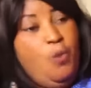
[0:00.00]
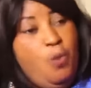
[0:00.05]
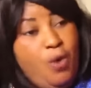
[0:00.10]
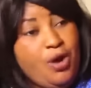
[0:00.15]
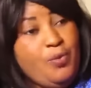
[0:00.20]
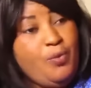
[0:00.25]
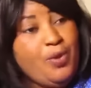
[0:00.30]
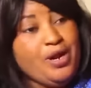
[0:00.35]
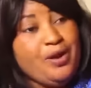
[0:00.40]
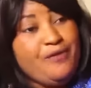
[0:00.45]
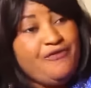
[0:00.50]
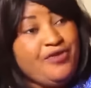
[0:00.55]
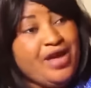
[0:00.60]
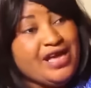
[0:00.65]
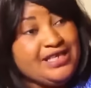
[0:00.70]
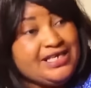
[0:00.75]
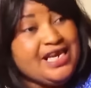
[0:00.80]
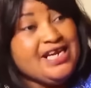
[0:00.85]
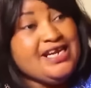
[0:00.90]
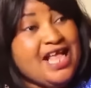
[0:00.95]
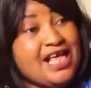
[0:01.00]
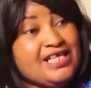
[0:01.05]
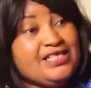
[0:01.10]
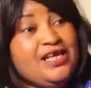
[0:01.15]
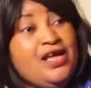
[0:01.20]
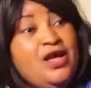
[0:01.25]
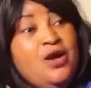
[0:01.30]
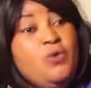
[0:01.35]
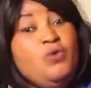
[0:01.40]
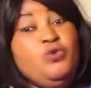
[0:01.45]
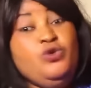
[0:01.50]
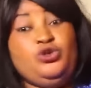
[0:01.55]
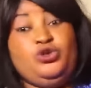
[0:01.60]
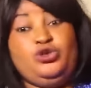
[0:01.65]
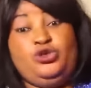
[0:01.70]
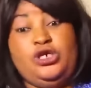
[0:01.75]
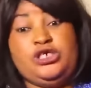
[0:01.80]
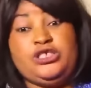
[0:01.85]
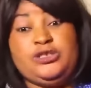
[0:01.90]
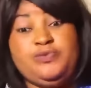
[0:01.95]
What all of you are saying that we
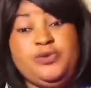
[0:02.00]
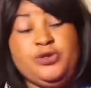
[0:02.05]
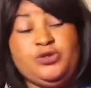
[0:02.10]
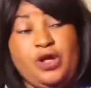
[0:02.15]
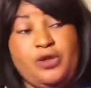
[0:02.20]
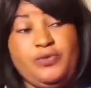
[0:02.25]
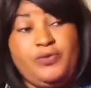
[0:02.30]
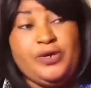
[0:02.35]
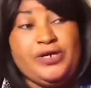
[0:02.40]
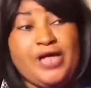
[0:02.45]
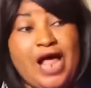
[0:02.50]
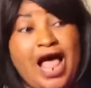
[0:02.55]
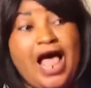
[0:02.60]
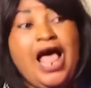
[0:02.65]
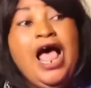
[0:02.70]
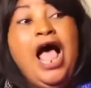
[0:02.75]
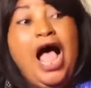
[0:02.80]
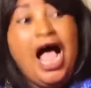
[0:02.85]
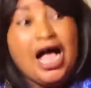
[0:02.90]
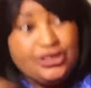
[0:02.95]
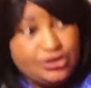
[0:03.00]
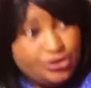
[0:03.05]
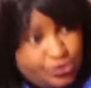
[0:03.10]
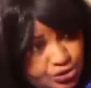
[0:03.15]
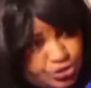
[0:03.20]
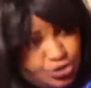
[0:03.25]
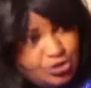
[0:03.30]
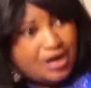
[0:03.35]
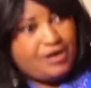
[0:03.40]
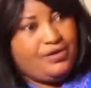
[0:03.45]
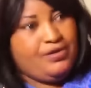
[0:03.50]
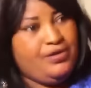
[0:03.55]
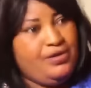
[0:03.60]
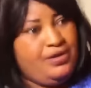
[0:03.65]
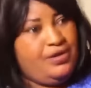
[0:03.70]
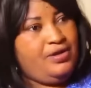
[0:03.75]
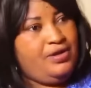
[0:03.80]
should just put up with her as usual?